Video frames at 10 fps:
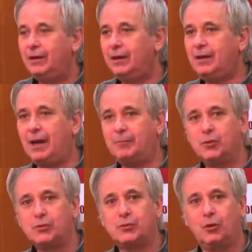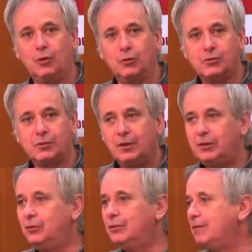and Amos Oz.
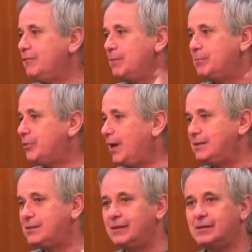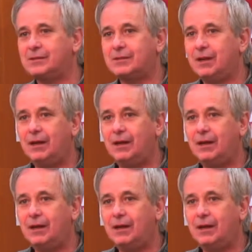You give them prizes,